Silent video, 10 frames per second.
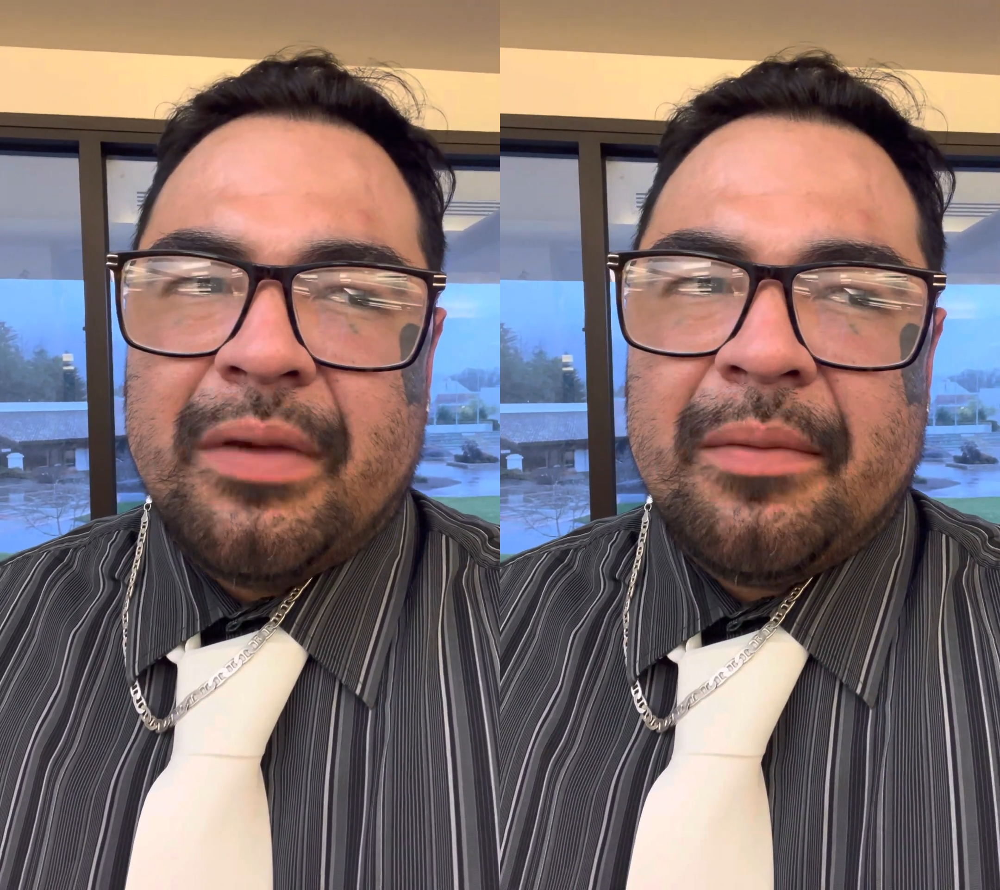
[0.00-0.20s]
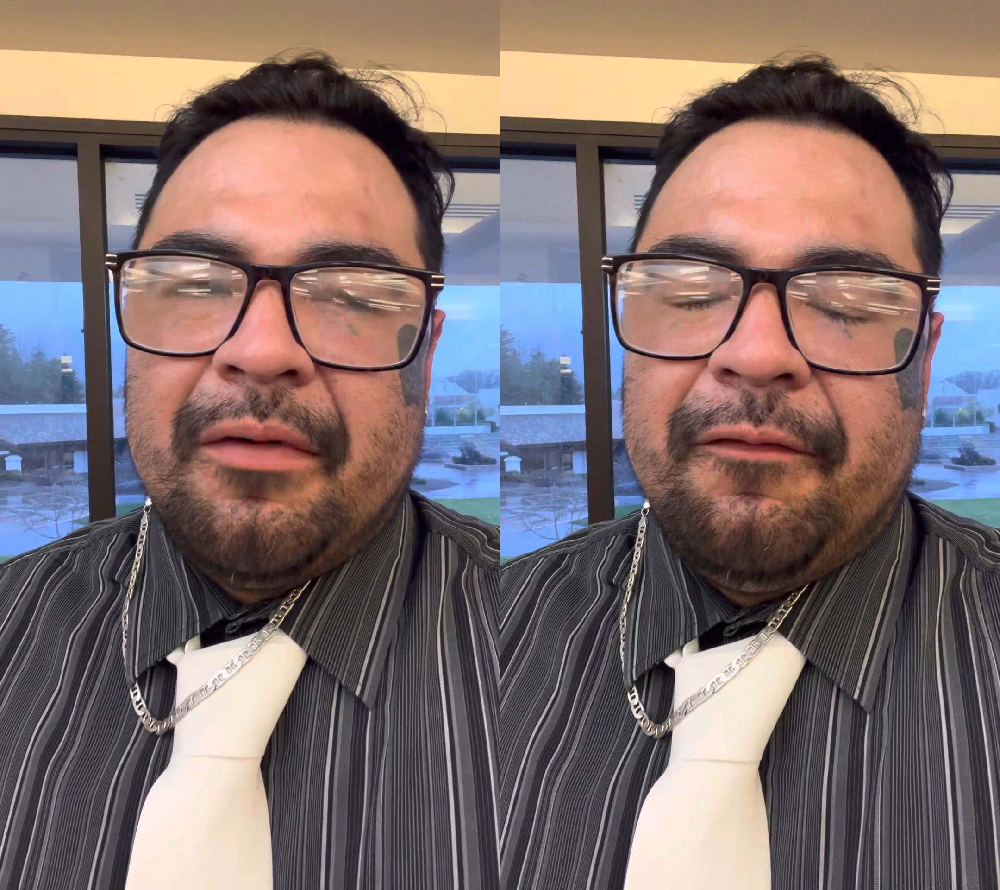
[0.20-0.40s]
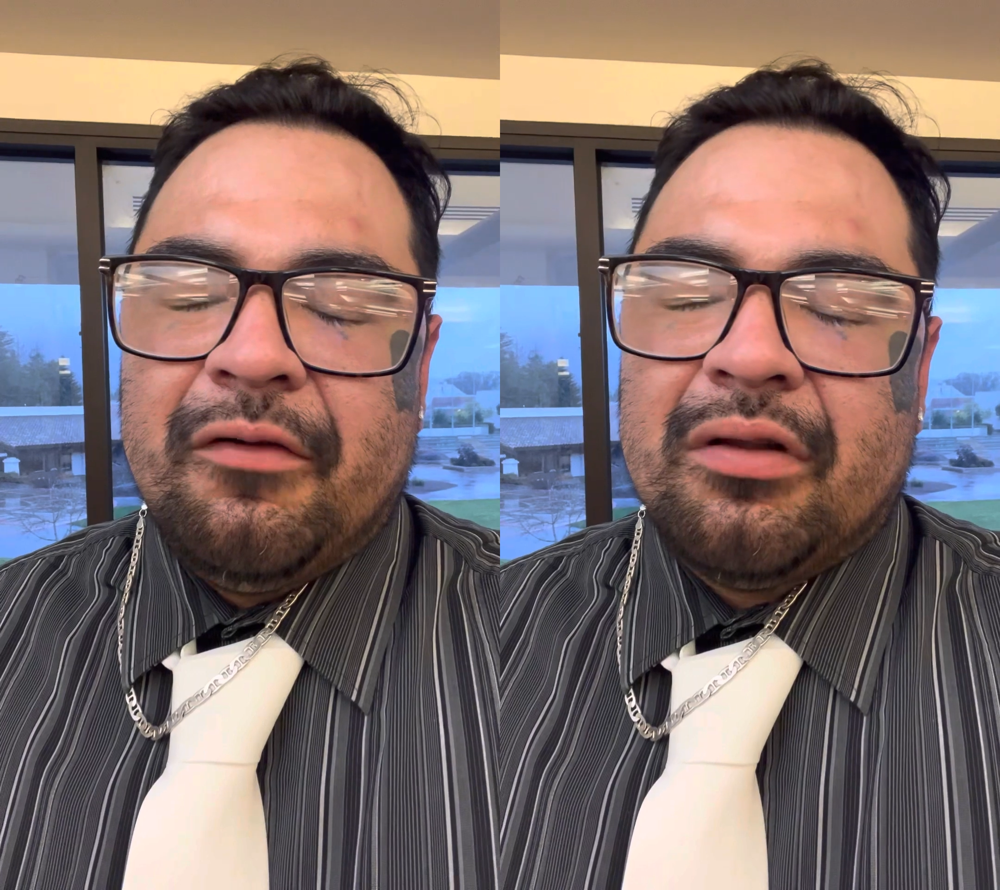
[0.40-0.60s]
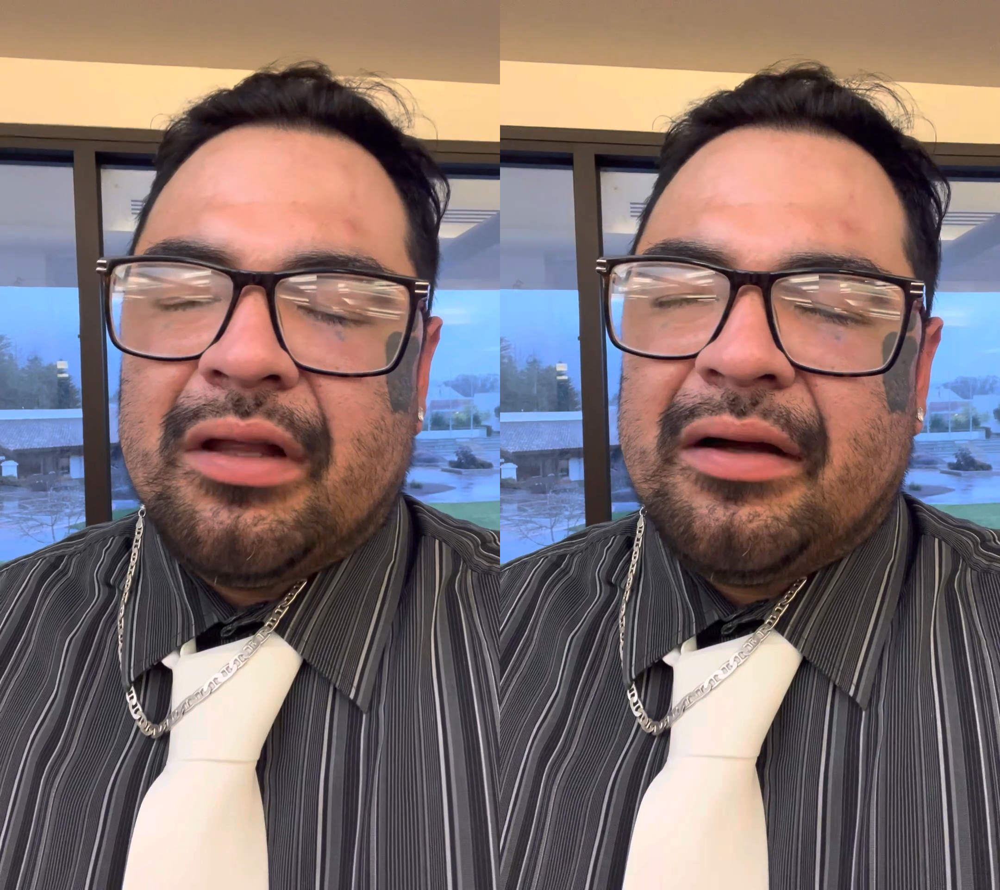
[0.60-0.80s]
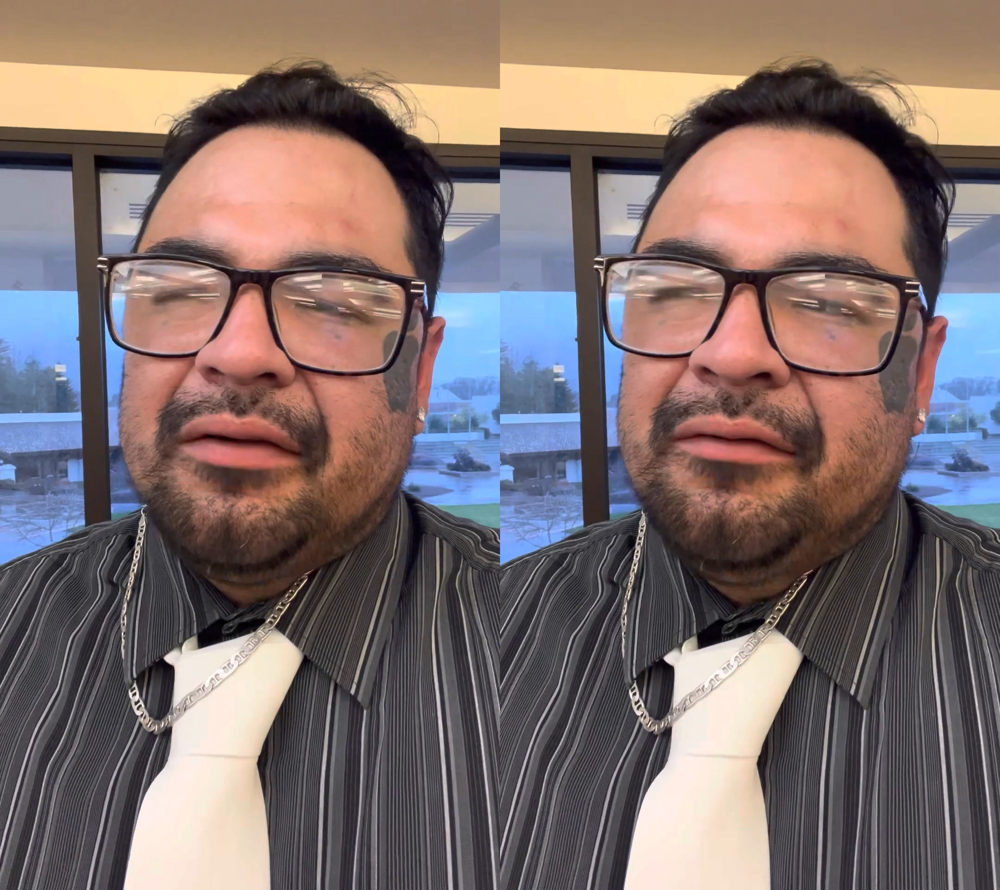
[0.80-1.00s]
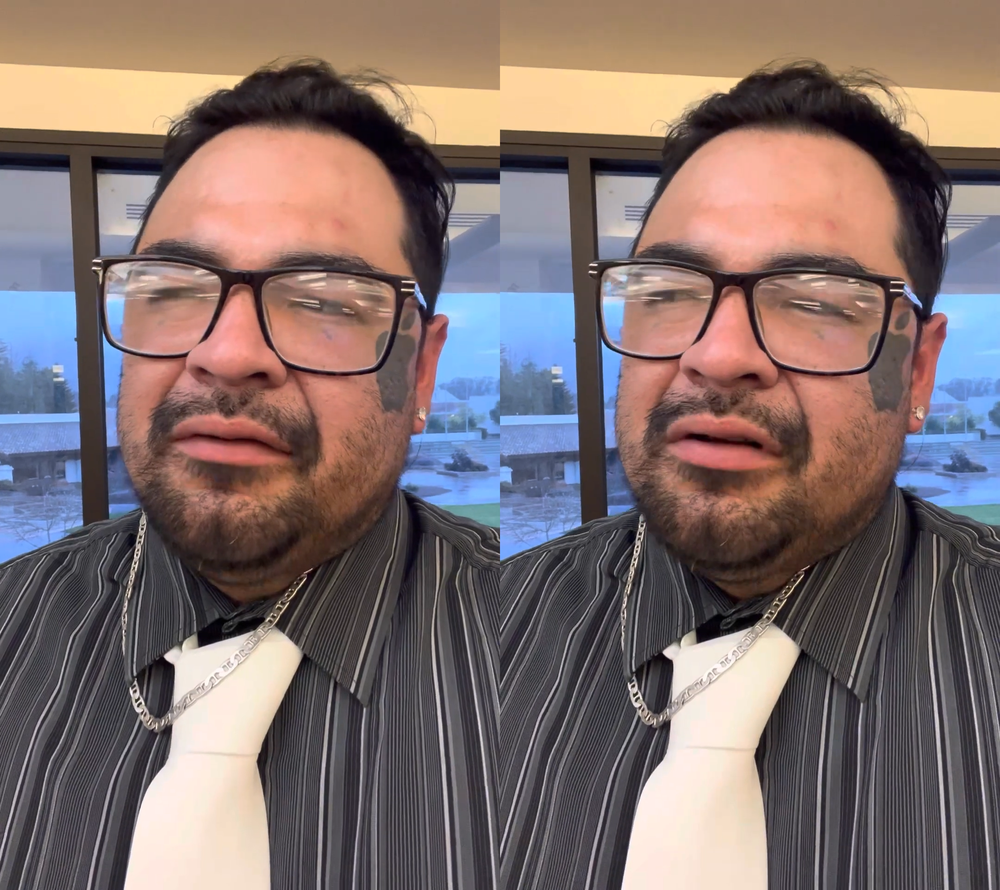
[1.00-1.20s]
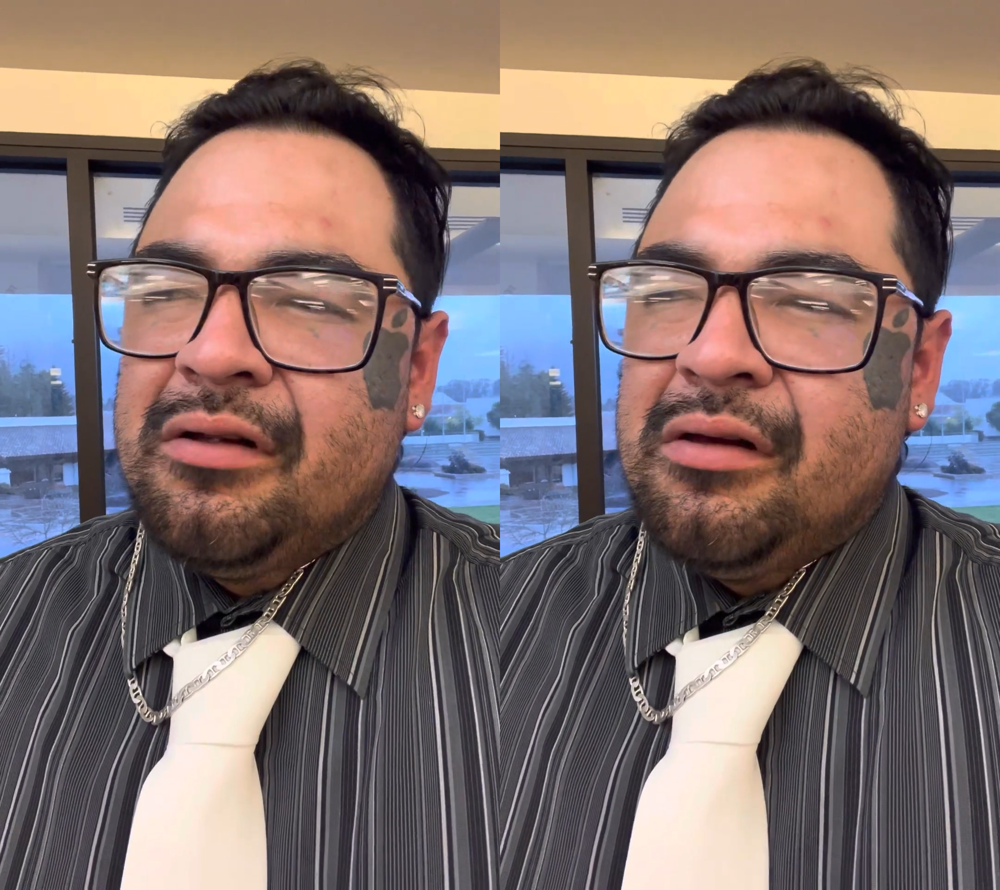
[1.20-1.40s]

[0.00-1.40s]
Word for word: make me feel love